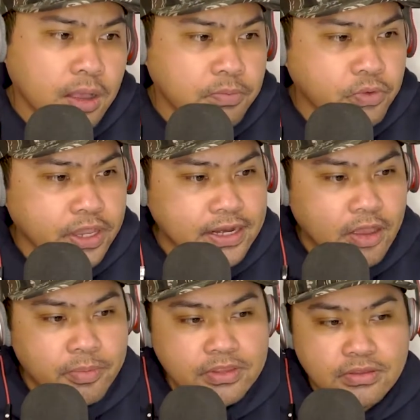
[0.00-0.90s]
Quick
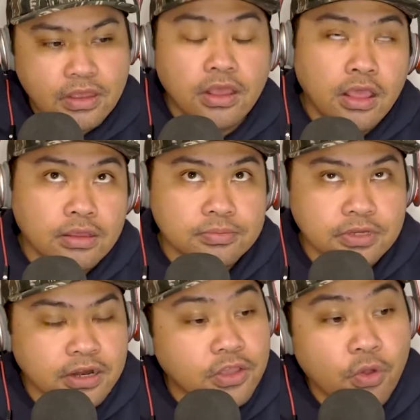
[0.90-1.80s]

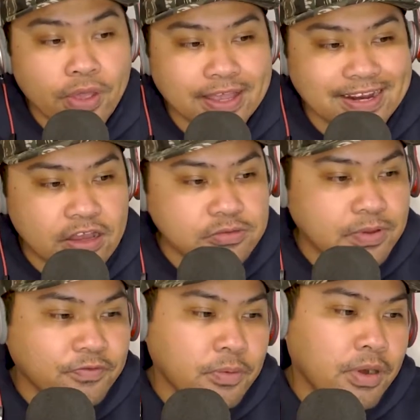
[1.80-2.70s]

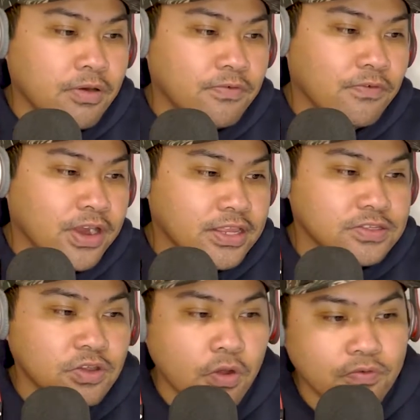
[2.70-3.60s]
announcement from our
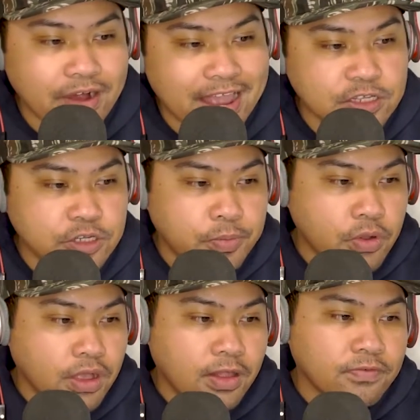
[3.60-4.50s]
friends over at
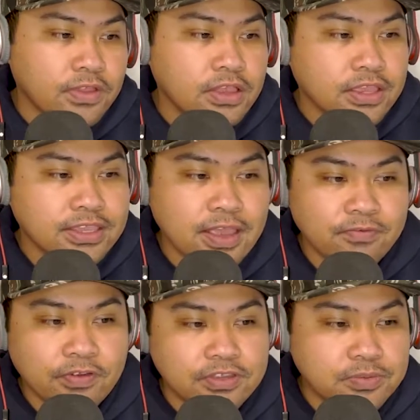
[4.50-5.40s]
Chippo Golf. Get
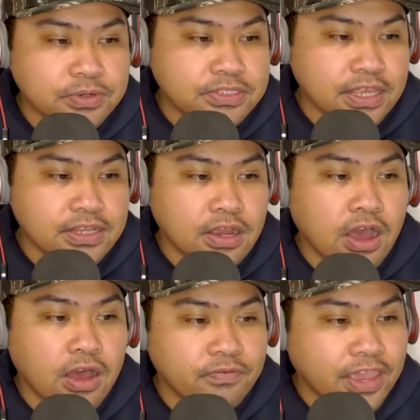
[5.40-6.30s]
15%
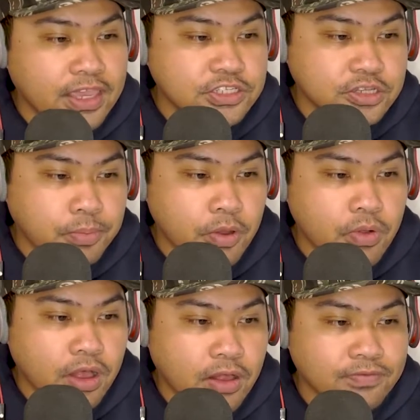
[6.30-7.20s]
off a
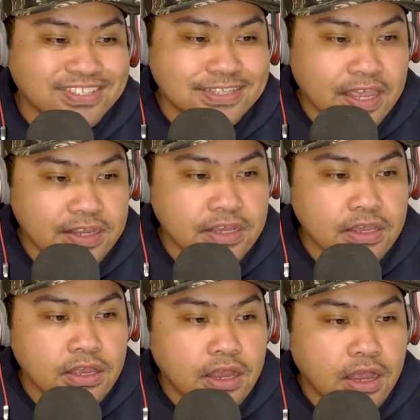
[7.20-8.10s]
Chippo Golf set
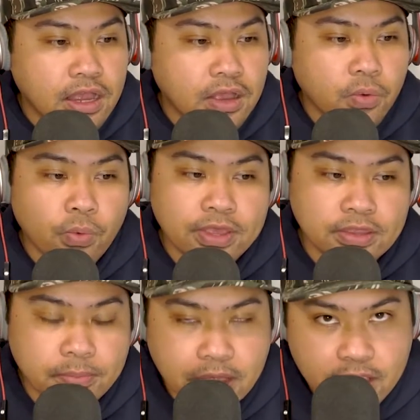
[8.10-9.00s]

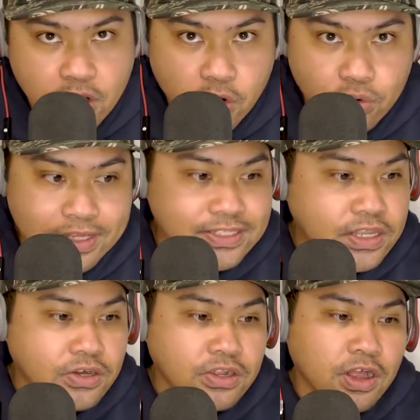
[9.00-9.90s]
with my code
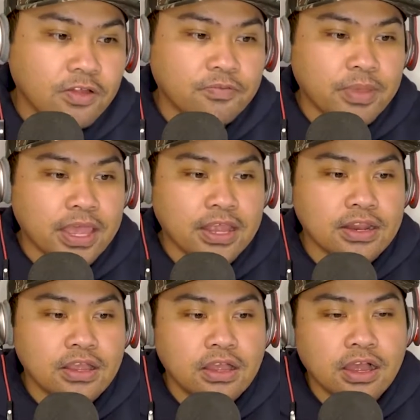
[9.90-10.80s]

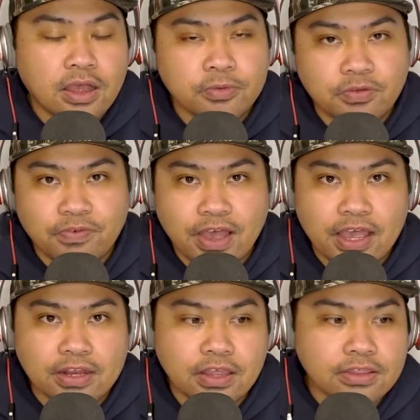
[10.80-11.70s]
TinkerGolfMan. You'll
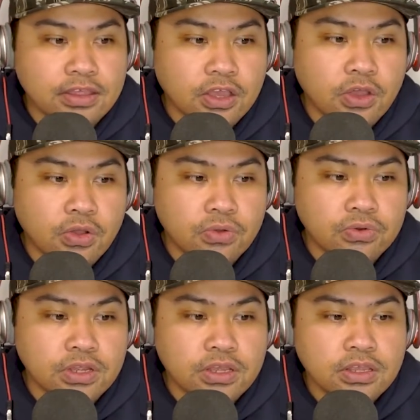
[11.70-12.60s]
find the
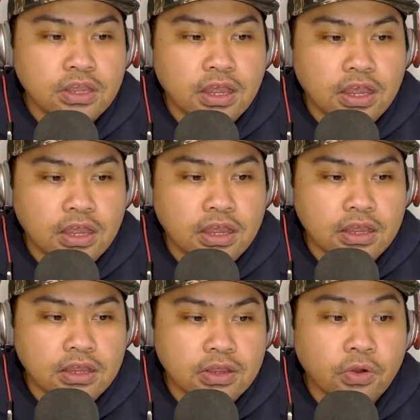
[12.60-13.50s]
code
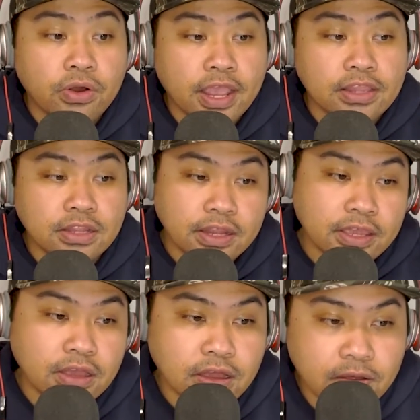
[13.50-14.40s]
and the
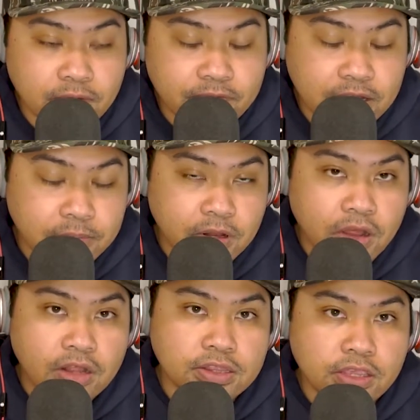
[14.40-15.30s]
link available
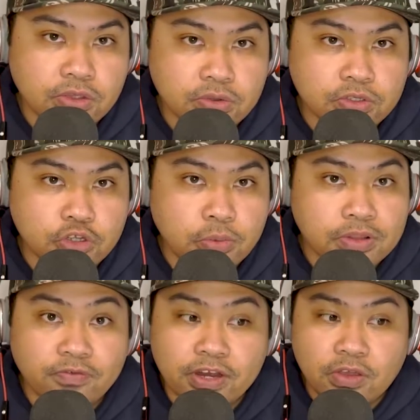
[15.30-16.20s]
on the YouTube or
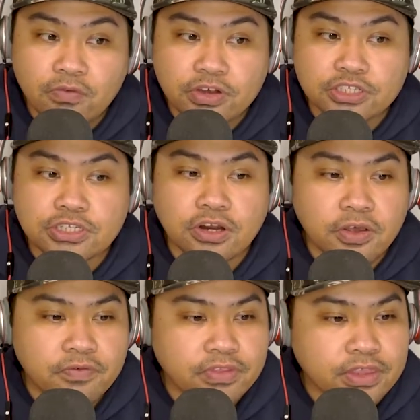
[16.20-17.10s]
the video version
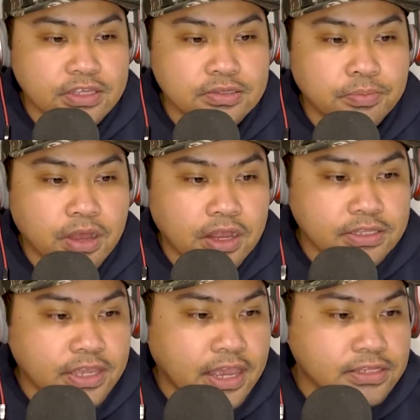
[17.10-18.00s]
of this
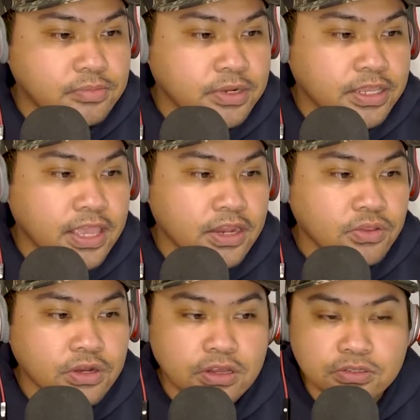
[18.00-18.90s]
podcast. But again, you
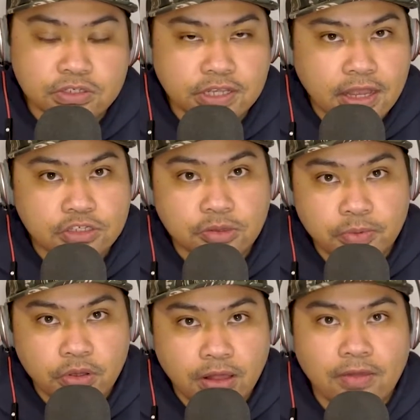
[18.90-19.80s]
can also check out
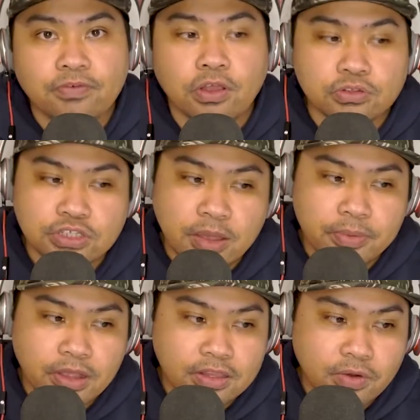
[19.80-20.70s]
Chippo Golf. Go
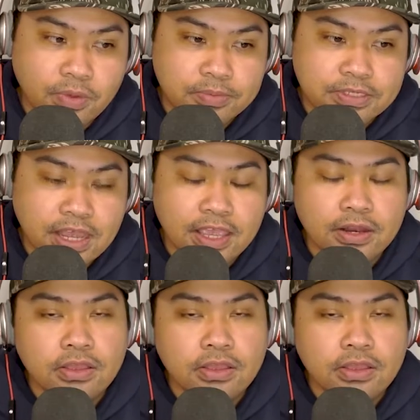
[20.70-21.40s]
shopping on their website.